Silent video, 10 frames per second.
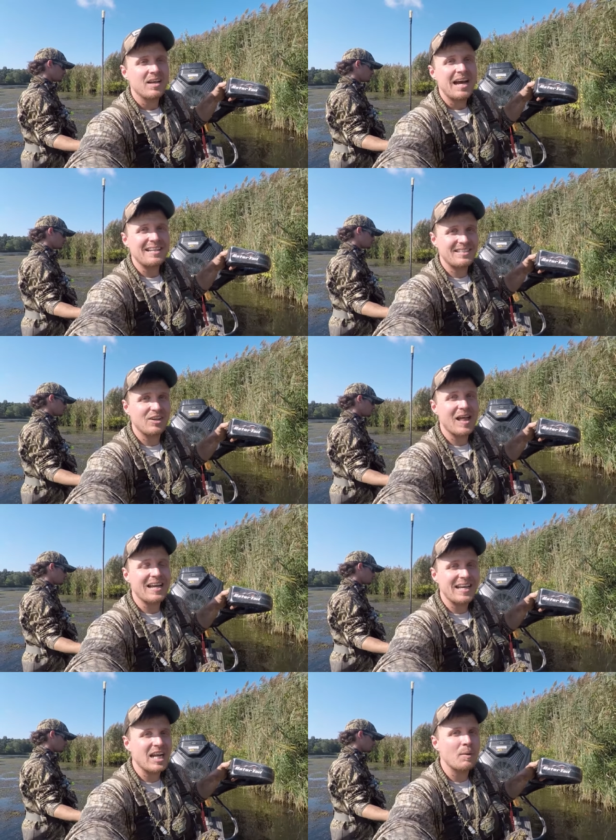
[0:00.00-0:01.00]
until I
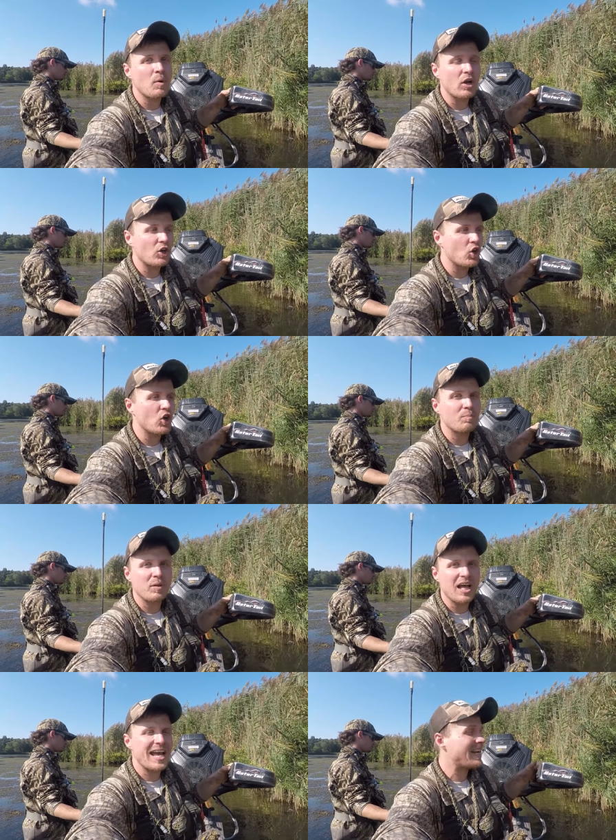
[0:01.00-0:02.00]
get up on a good
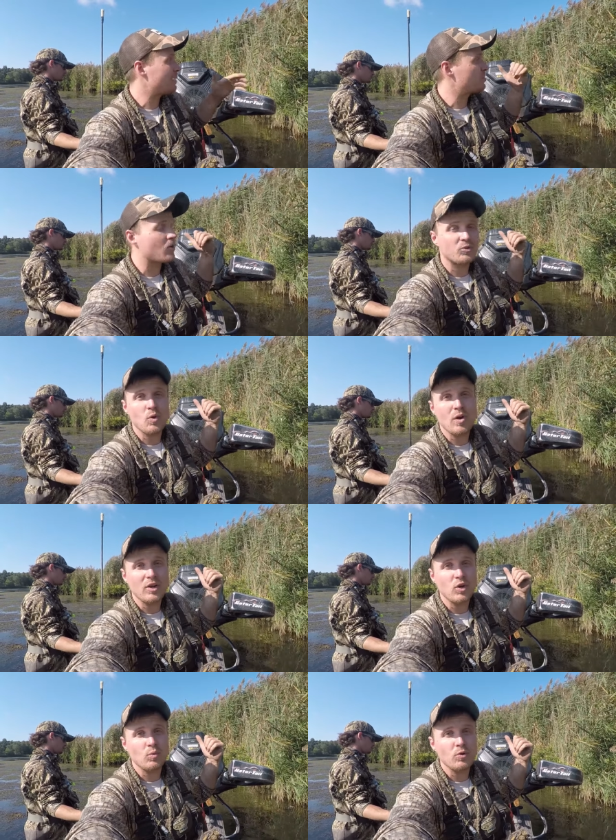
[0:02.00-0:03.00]
plane and I'm start throwing a
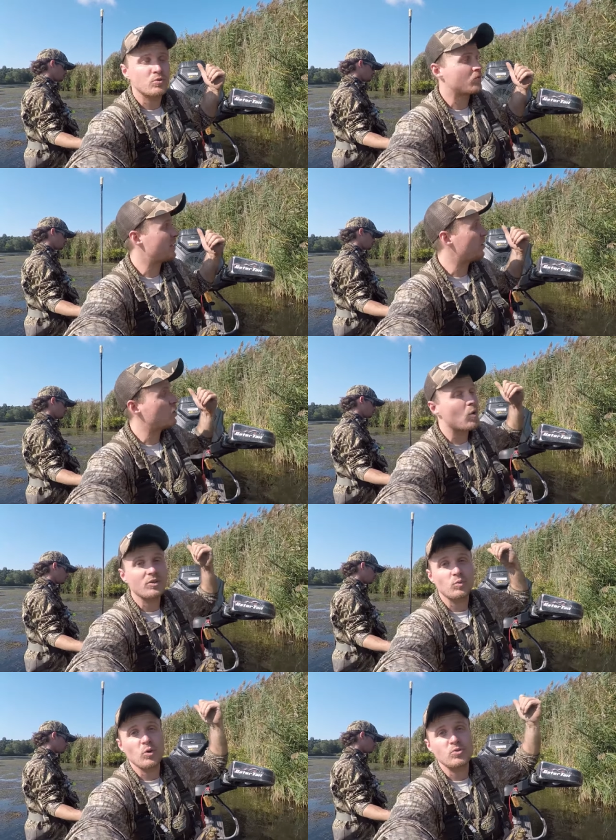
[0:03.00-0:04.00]
good rooster tail. You
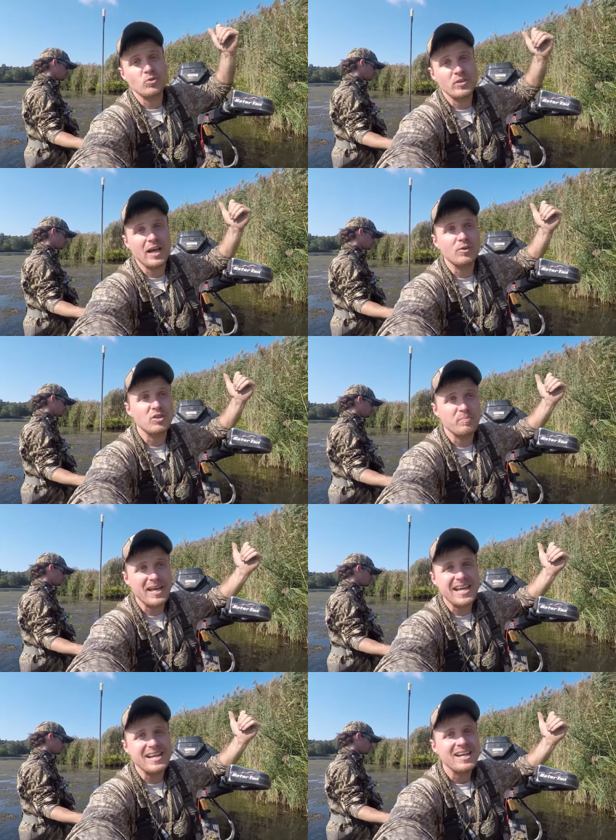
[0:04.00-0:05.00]
want the rooster tail to
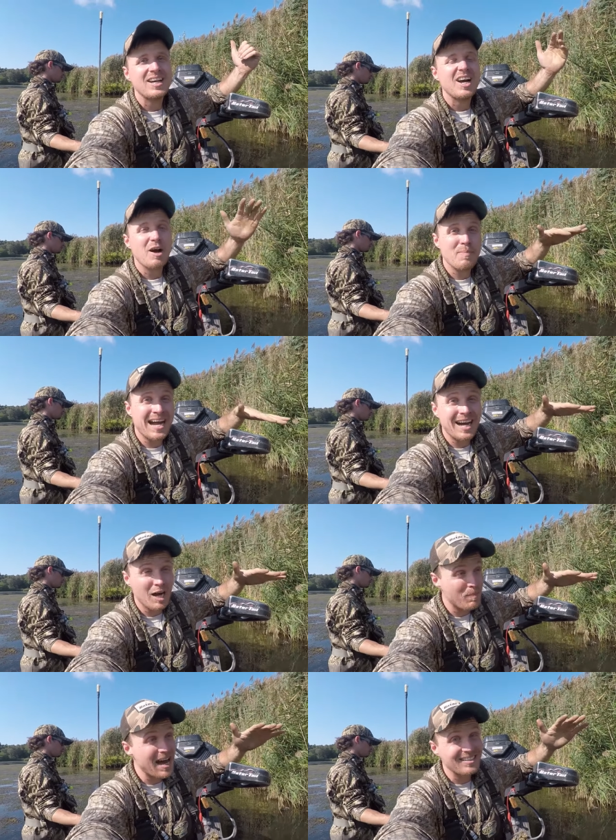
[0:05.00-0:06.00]
be a,
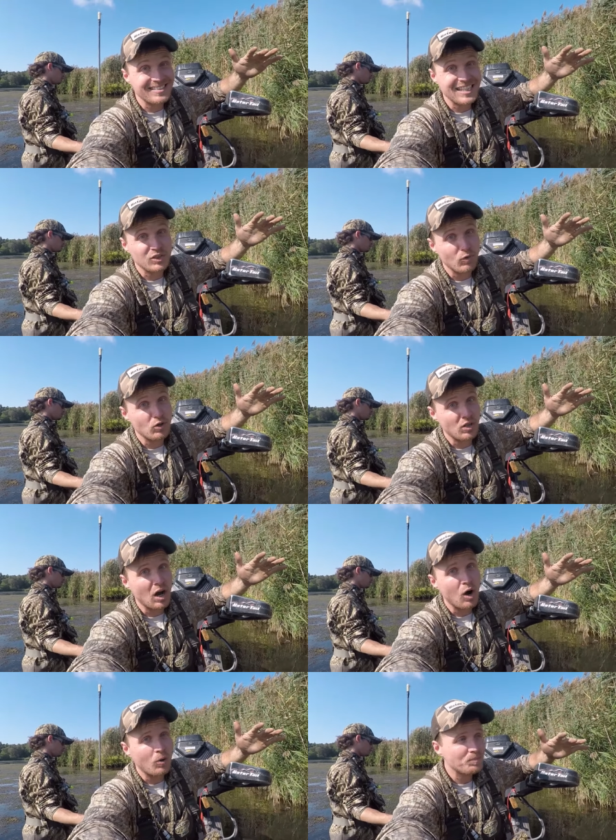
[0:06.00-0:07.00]
about six foot
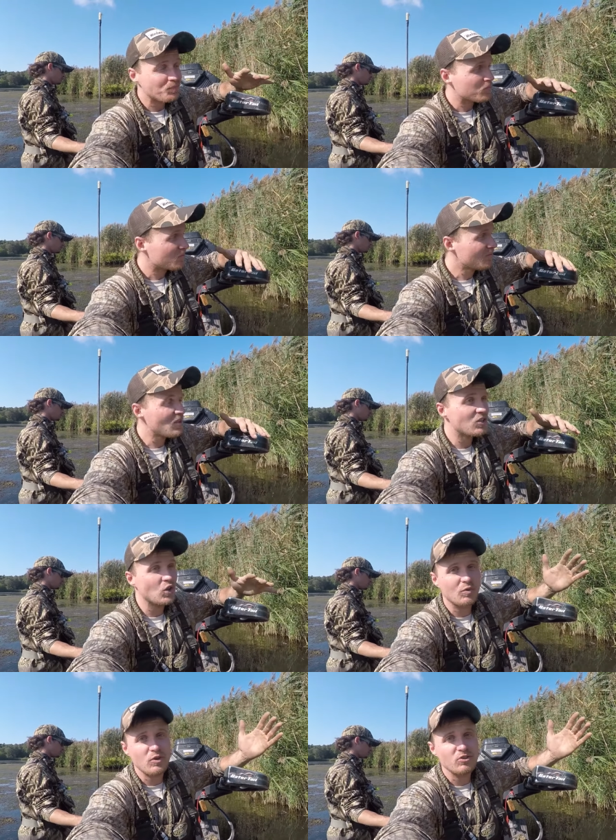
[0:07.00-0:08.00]
tall.
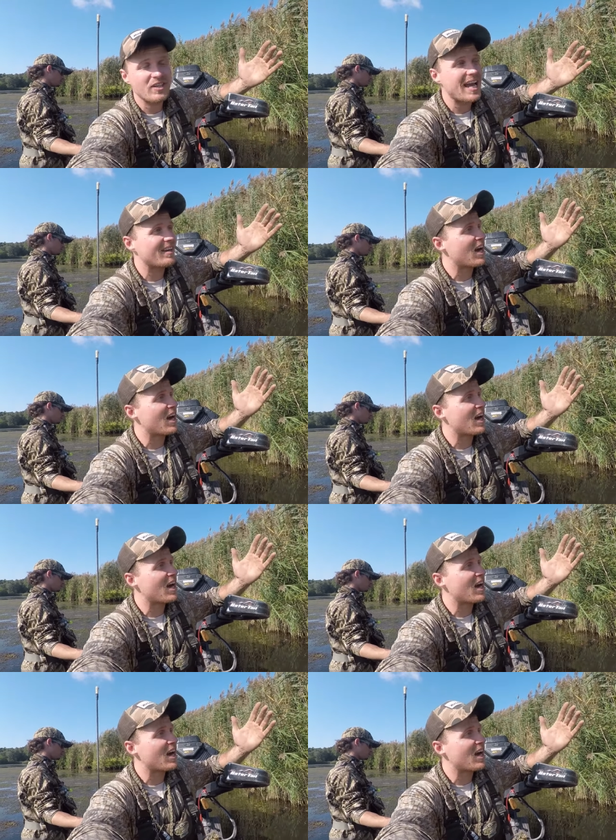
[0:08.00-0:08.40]
So if you stand